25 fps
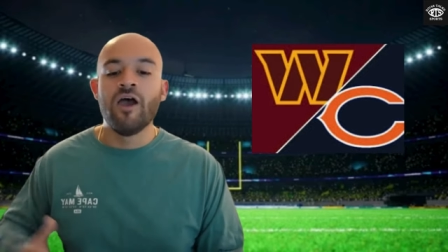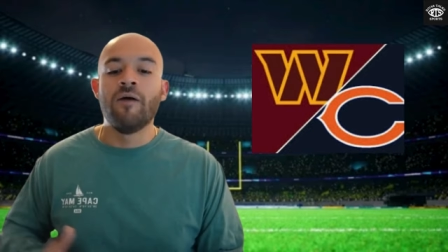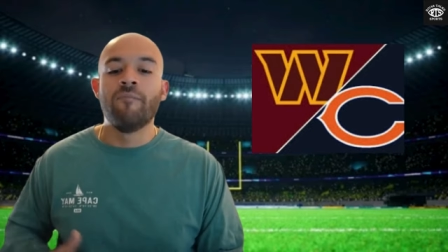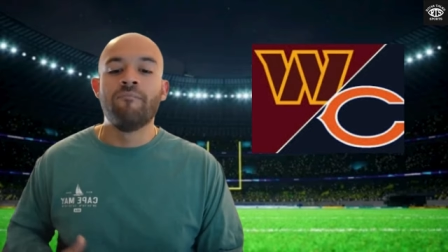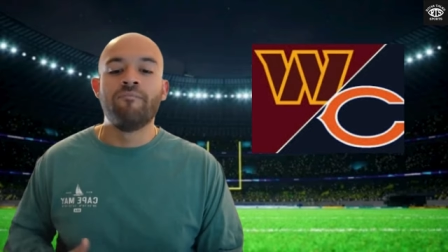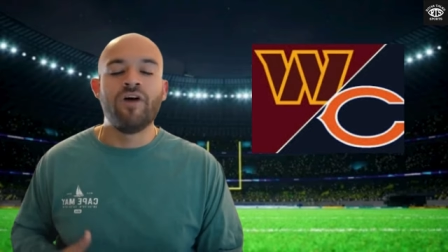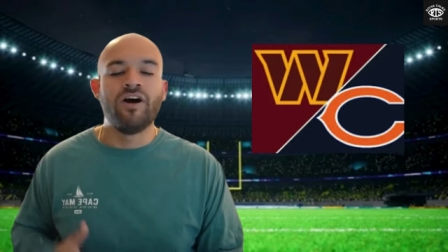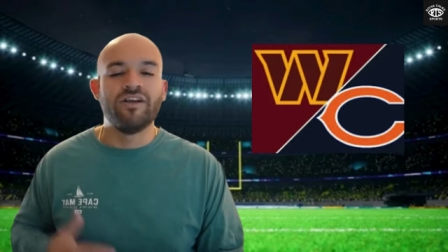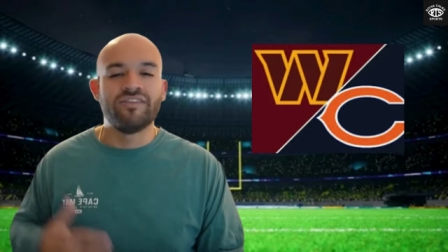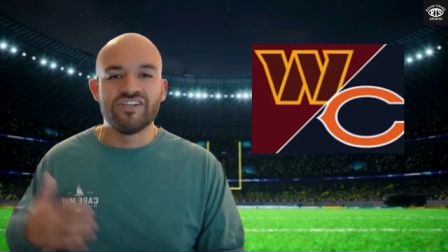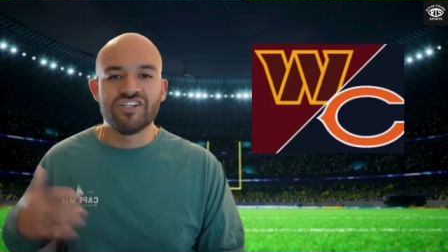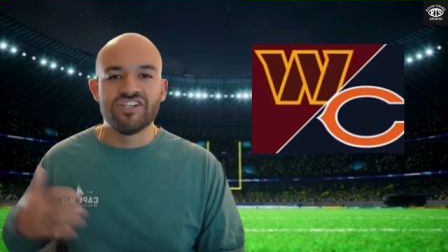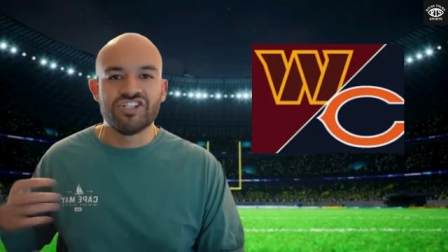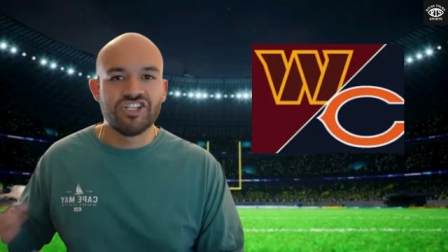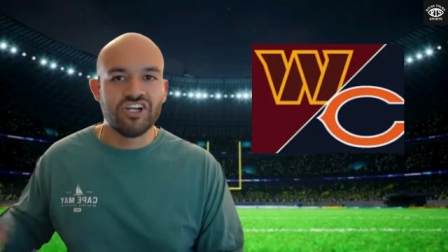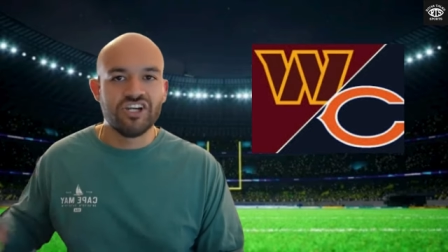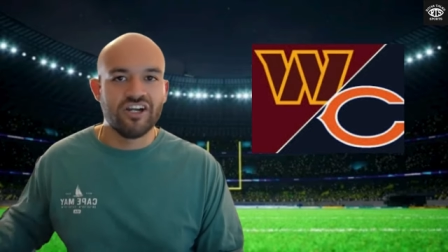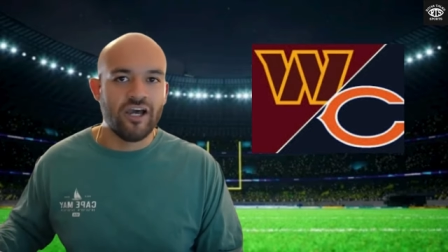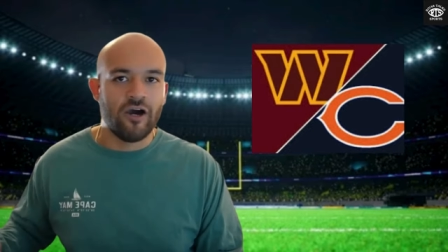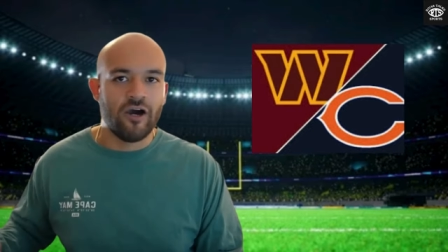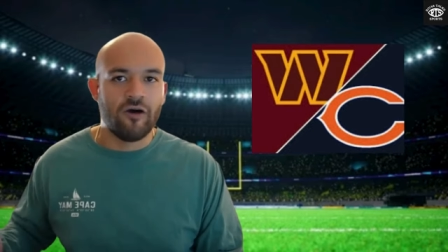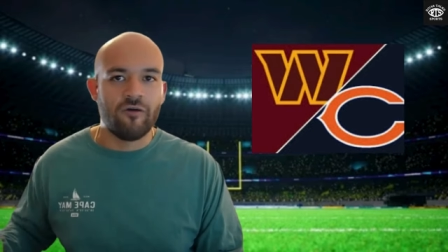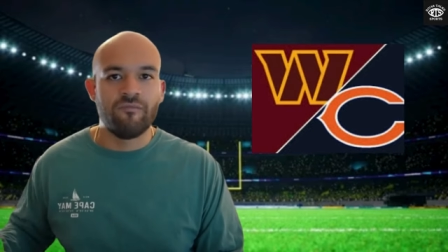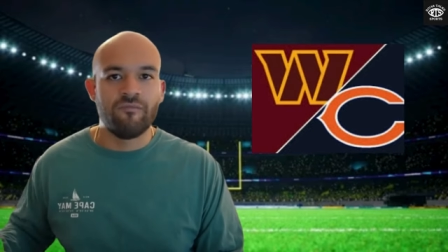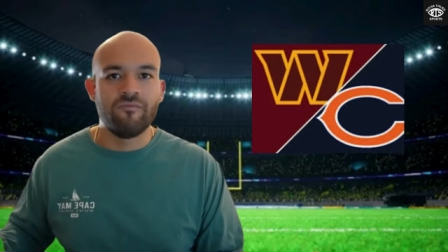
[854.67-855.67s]
but to shut
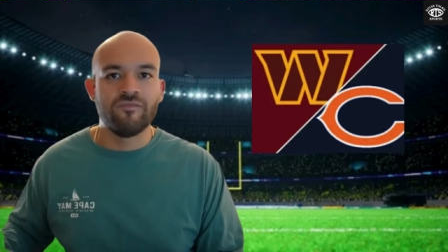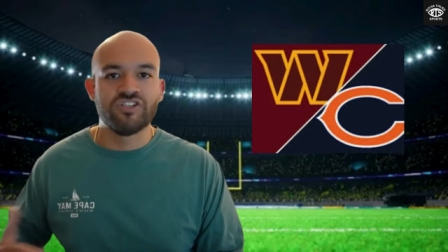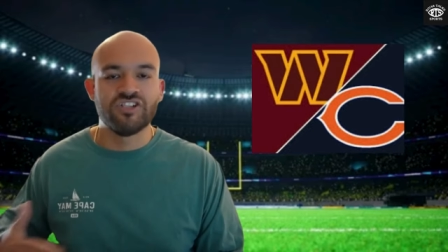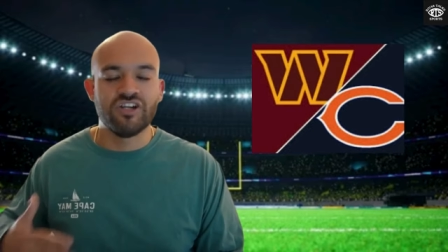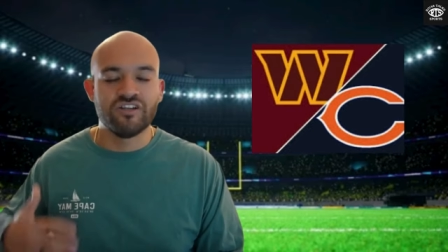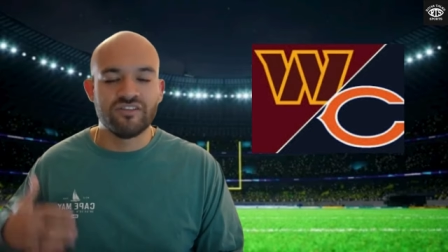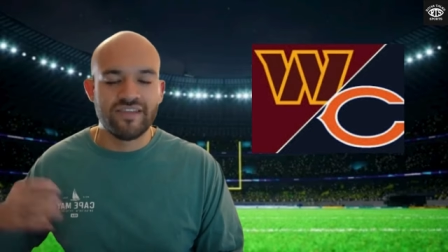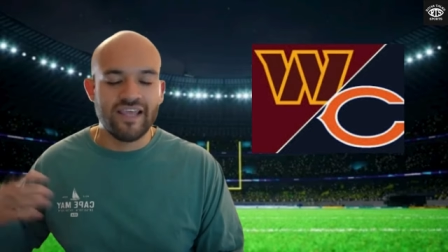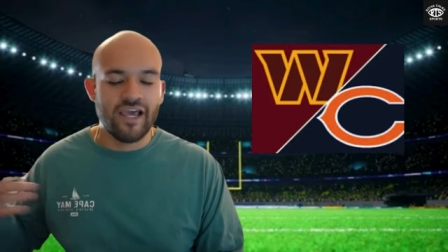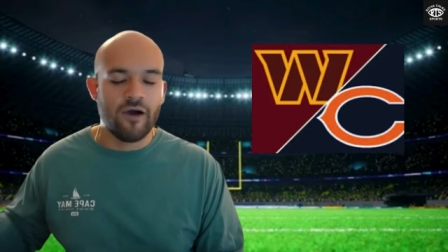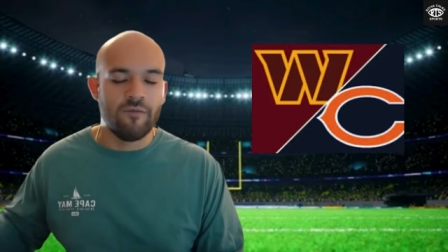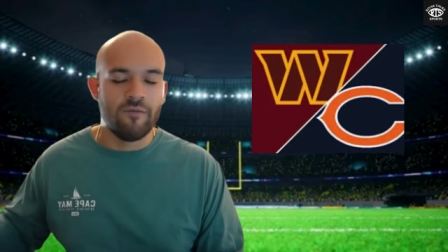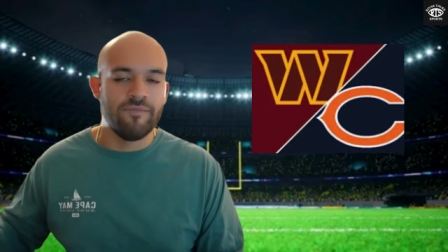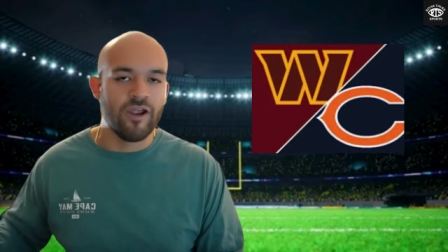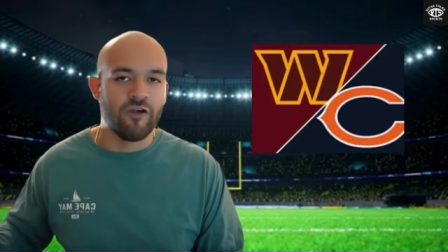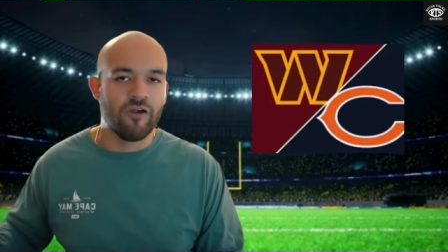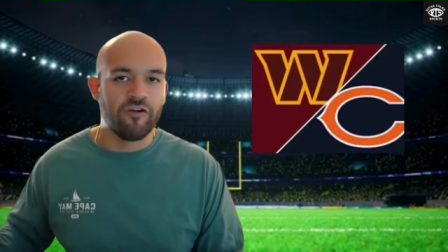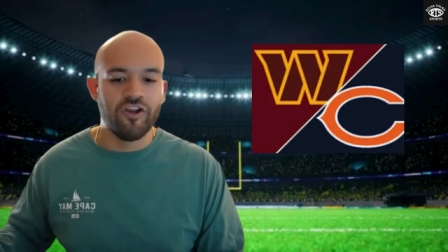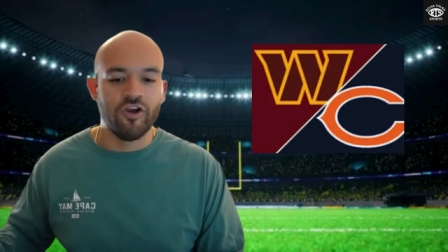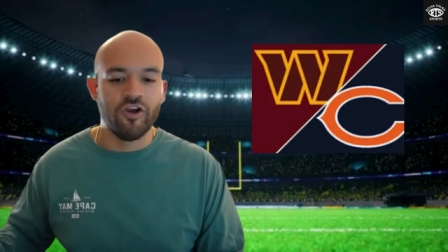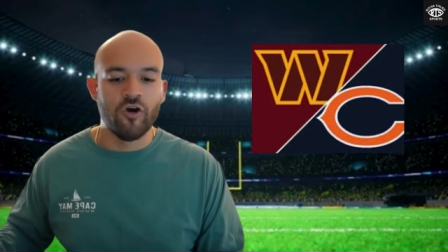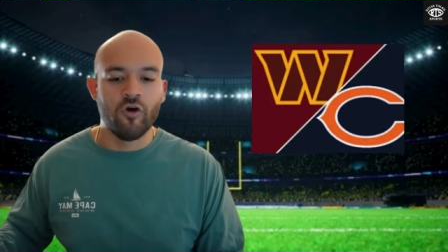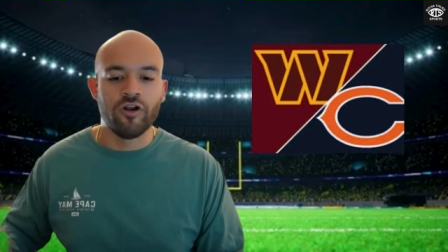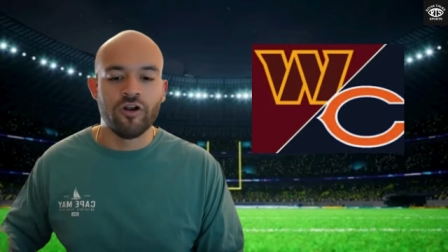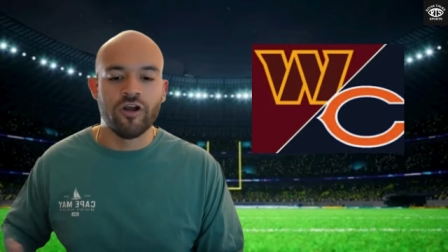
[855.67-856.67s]
down
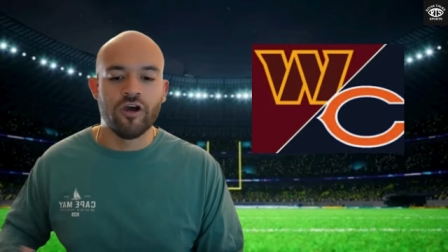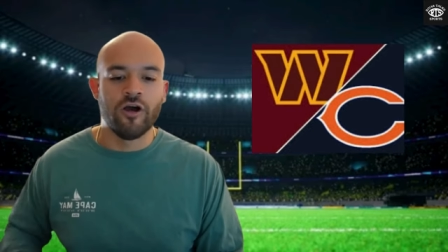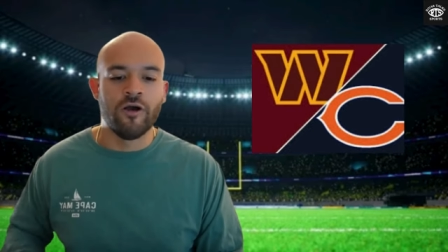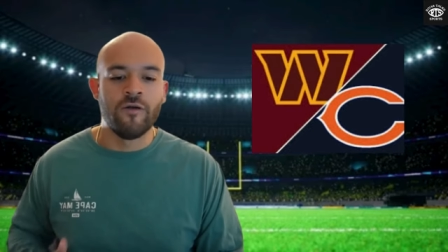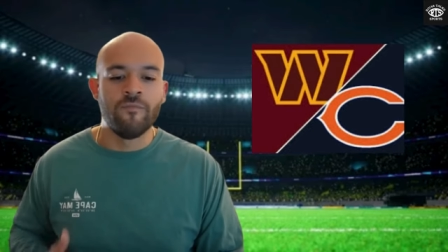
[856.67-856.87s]
Mariota.